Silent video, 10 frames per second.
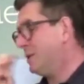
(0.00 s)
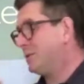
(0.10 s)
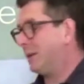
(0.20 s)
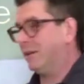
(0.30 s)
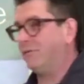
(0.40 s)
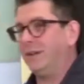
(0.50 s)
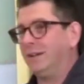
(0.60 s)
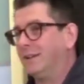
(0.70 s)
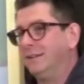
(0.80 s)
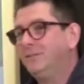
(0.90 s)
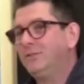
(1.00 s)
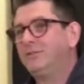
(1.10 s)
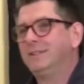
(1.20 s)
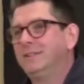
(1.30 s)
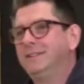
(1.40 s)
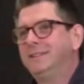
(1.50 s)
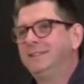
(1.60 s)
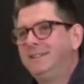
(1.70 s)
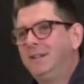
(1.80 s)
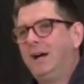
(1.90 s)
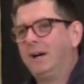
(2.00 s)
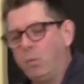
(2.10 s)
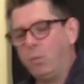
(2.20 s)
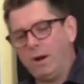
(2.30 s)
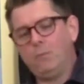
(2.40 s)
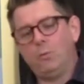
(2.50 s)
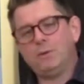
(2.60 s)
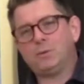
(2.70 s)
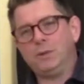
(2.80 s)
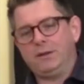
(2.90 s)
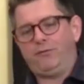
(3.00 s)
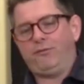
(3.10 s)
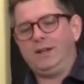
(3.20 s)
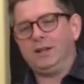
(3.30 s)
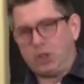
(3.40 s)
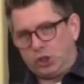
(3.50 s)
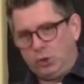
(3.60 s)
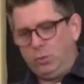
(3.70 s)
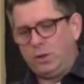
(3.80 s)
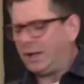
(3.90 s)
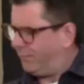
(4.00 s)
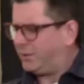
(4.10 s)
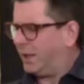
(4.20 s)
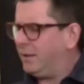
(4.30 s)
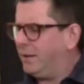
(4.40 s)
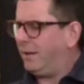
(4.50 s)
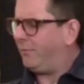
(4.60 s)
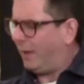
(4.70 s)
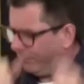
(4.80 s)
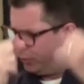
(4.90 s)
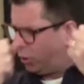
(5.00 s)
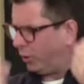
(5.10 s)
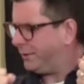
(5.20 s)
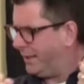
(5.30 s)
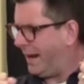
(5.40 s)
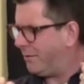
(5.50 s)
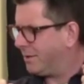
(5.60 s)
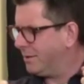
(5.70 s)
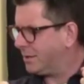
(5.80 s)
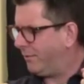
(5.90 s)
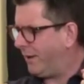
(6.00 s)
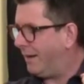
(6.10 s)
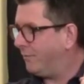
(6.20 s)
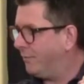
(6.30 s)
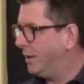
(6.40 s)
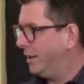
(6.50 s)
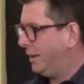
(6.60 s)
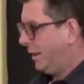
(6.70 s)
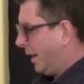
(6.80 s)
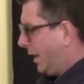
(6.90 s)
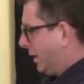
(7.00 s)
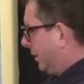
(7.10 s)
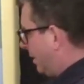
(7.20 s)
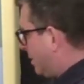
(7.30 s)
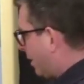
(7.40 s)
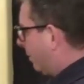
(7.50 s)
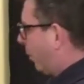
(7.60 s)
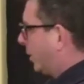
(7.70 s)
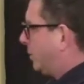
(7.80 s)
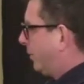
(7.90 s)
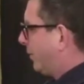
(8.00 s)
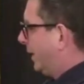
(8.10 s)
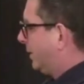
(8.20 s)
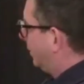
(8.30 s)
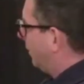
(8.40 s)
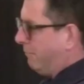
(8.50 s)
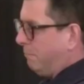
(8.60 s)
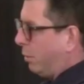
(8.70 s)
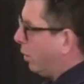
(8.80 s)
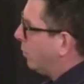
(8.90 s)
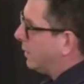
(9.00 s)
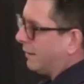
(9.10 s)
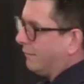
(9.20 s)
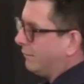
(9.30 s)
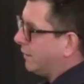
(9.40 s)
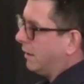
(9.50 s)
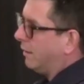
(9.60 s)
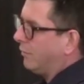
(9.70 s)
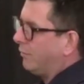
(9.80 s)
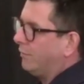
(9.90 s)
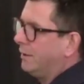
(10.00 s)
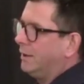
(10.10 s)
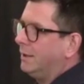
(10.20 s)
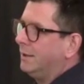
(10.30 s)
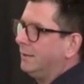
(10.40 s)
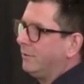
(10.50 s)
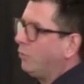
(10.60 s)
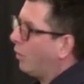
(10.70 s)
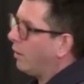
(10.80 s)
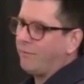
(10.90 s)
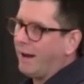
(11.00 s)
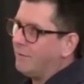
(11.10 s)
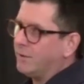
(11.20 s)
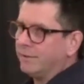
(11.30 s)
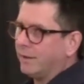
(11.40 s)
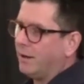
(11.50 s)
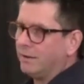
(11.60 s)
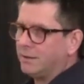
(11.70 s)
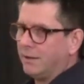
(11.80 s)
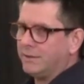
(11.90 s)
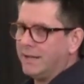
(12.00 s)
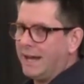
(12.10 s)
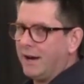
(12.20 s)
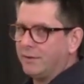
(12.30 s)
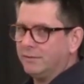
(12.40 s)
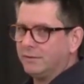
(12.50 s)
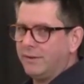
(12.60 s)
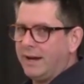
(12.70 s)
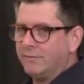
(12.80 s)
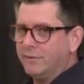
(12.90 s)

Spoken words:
can feel like this. At one moment we can feel assured, I've done enough, I've got the inheritance of heaven. And at another point we think, I've blown it, I haven't done enough. There's not enough evidence, I can't have the inheritance of heaven.